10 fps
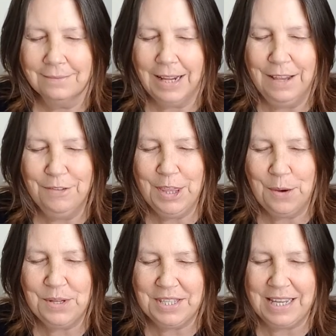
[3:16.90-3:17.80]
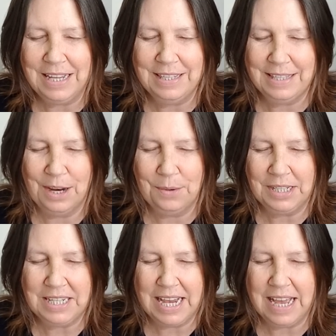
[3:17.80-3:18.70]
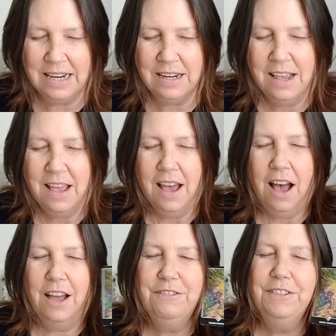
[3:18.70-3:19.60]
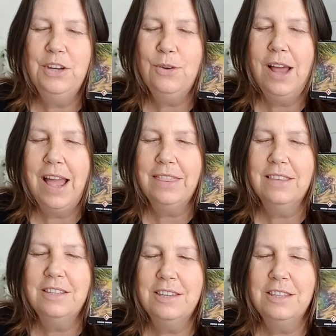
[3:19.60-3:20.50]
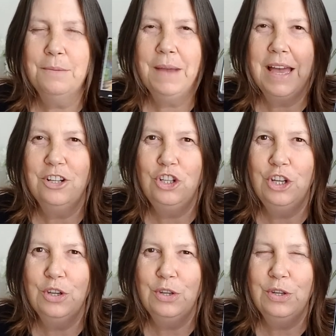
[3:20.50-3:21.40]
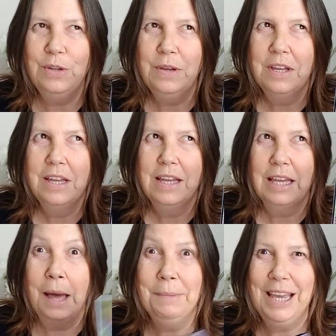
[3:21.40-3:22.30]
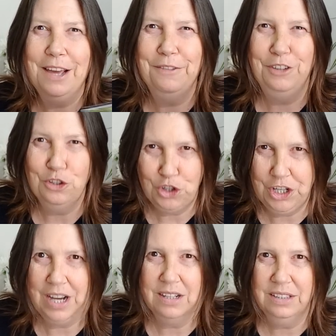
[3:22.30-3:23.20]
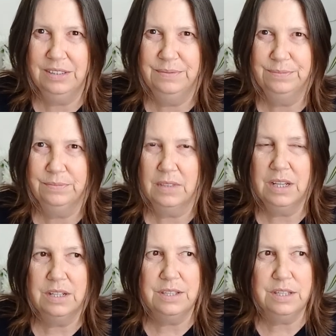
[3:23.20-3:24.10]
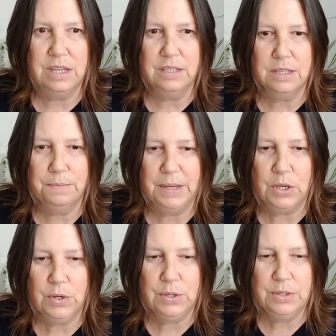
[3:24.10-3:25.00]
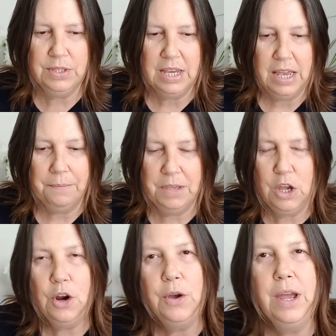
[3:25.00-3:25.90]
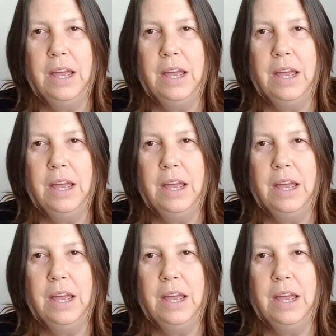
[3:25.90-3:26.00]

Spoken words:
even though it says slowing down, I feel like this is about you coming out of your shell, in a sense, because, you know,